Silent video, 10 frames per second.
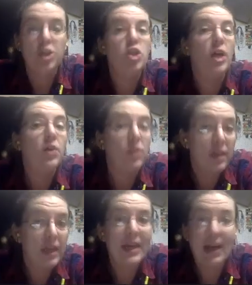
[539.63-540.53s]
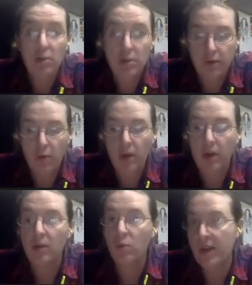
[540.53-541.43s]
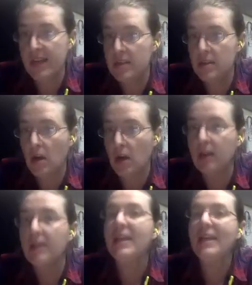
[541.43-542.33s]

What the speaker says: generally accounted for with our